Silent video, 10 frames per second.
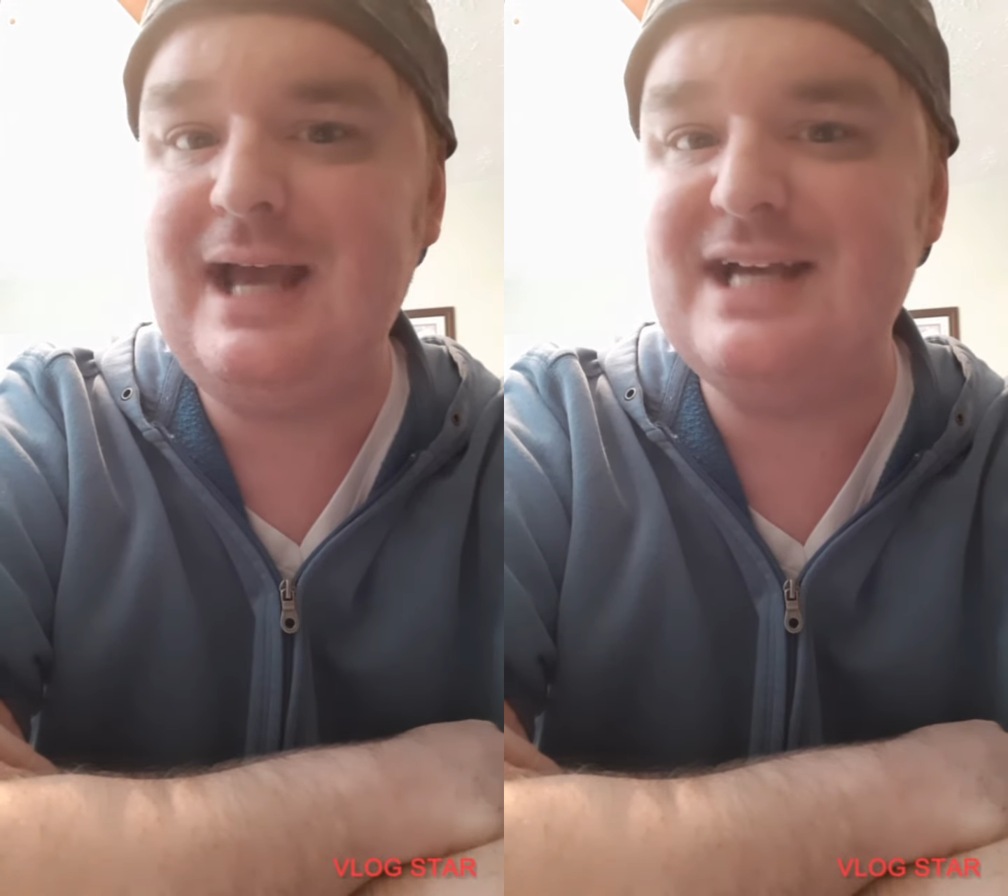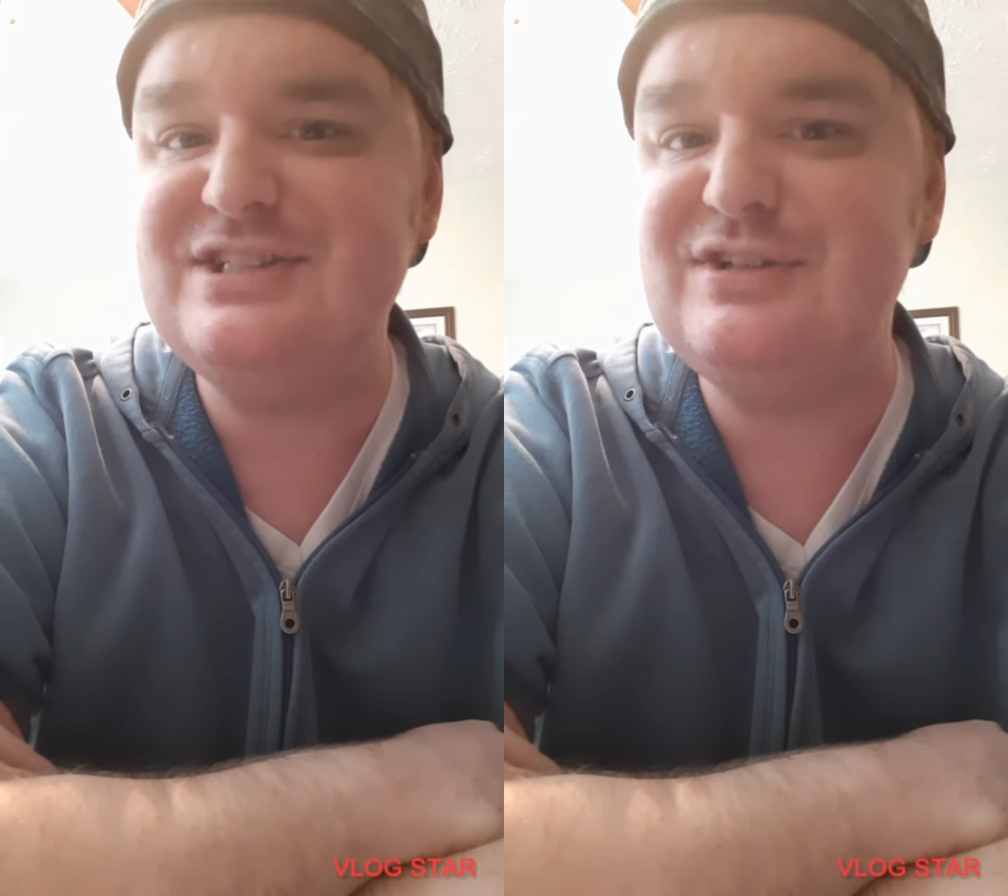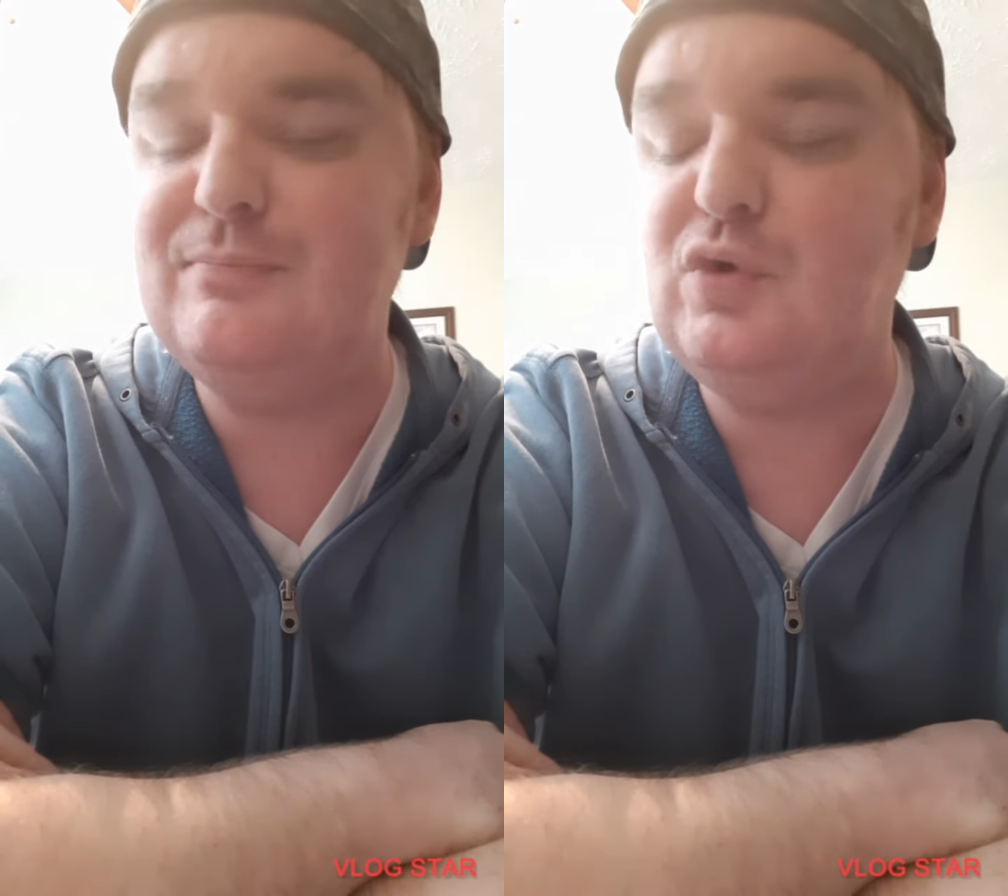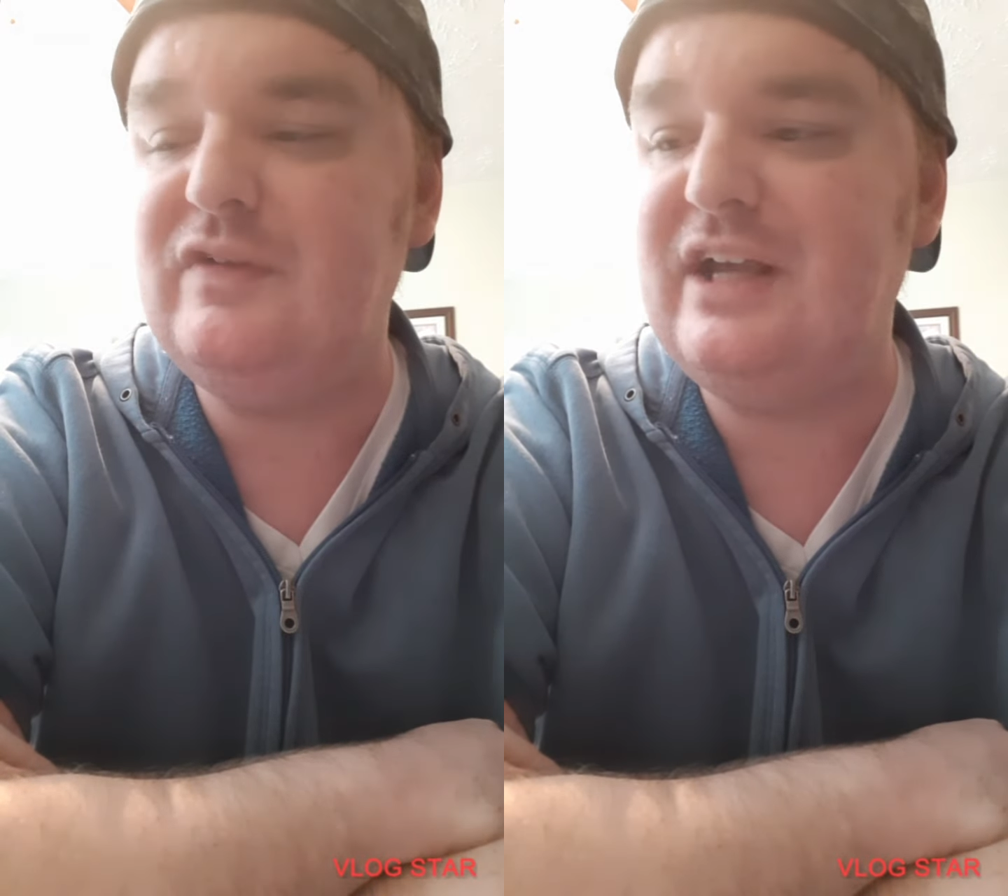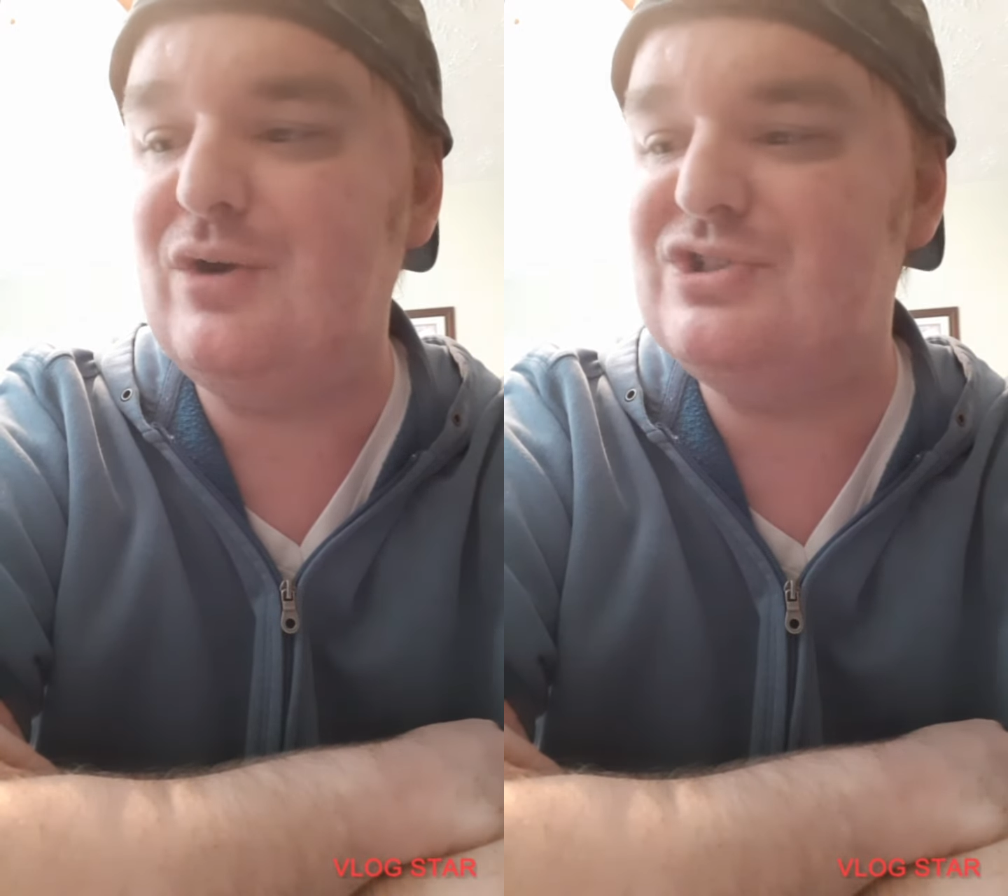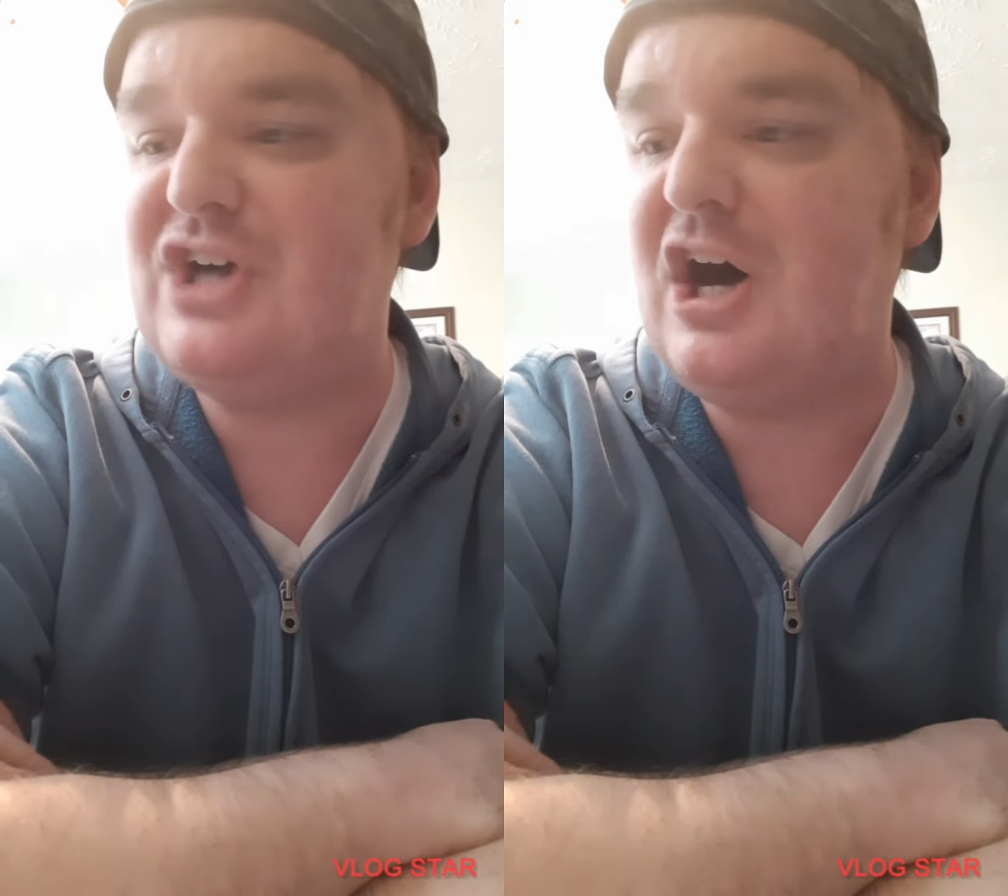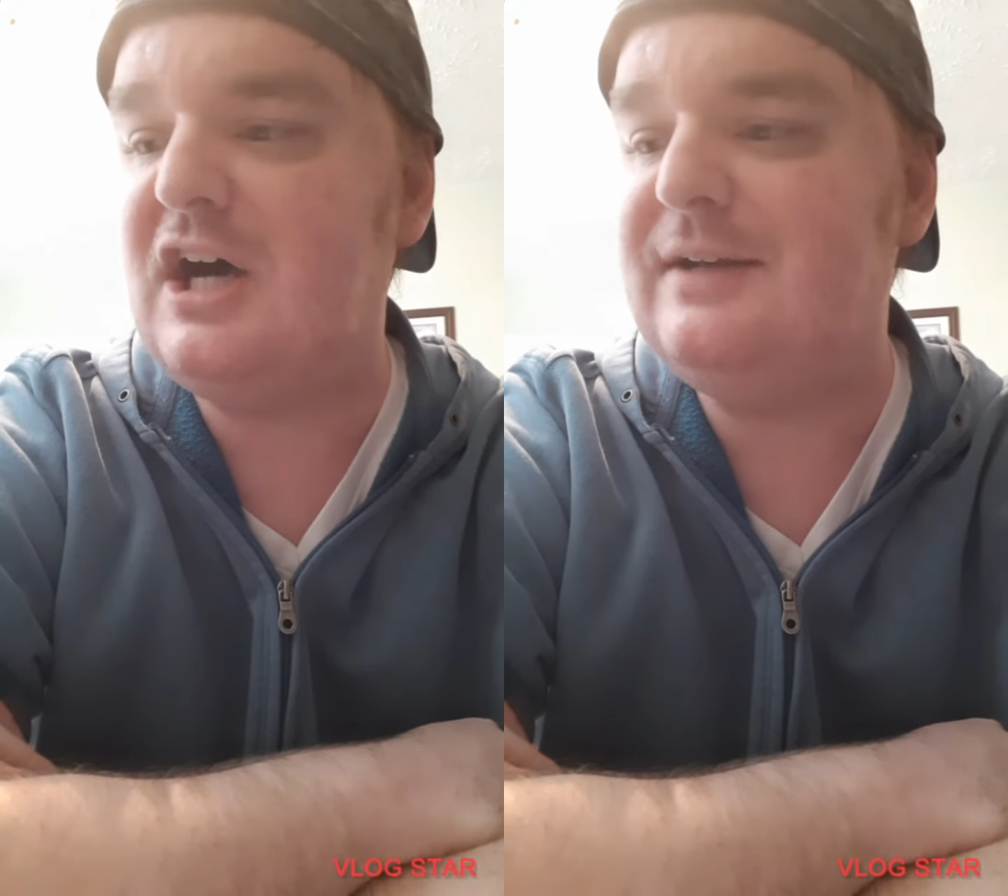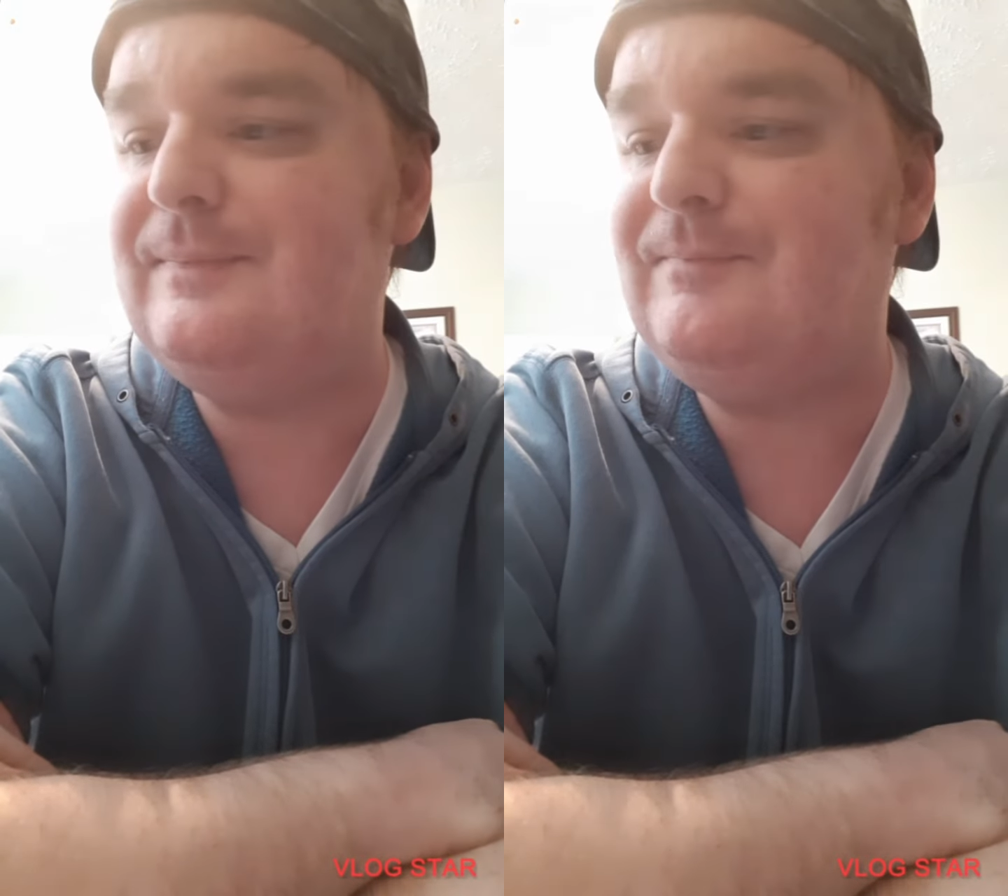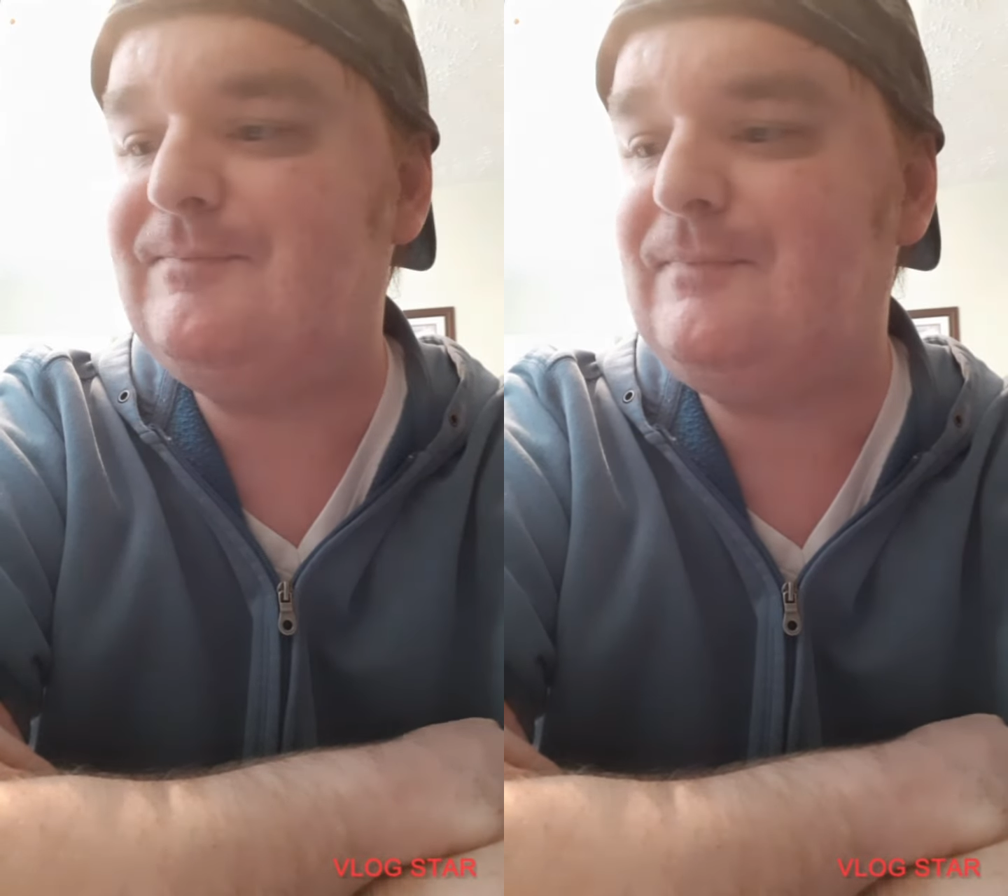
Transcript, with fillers: as the movie goes on